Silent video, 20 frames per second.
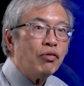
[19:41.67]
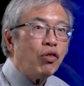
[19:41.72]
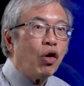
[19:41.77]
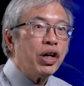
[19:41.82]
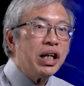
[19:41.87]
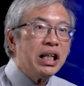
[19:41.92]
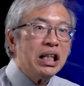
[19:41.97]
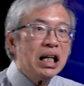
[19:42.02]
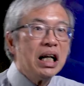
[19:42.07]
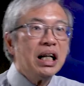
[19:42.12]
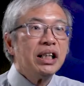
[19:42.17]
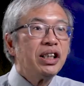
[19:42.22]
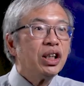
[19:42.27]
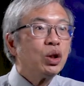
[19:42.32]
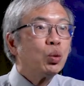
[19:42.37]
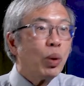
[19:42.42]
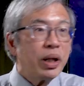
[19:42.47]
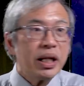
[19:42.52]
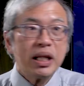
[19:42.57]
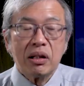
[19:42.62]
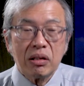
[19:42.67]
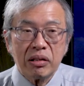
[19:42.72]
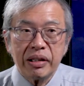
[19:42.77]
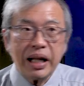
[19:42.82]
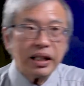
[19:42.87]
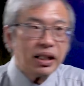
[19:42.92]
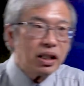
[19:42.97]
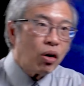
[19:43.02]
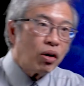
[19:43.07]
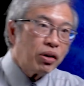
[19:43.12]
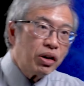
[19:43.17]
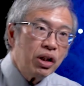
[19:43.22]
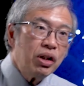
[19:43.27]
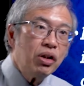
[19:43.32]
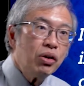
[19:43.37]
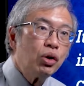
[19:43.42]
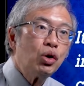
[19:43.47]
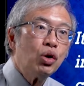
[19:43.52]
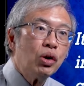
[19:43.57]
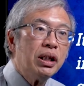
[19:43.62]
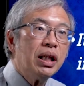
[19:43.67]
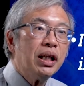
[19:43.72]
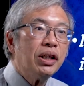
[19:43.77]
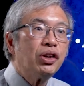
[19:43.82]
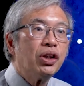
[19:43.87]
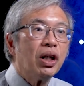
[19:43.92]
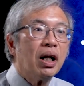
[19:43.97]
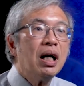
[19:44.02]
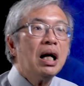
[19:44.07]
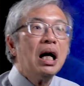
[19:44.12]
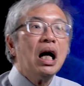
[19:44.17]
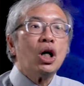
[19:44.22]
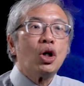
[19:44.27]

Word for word: for he nurtures what he creates, he continues to nurture.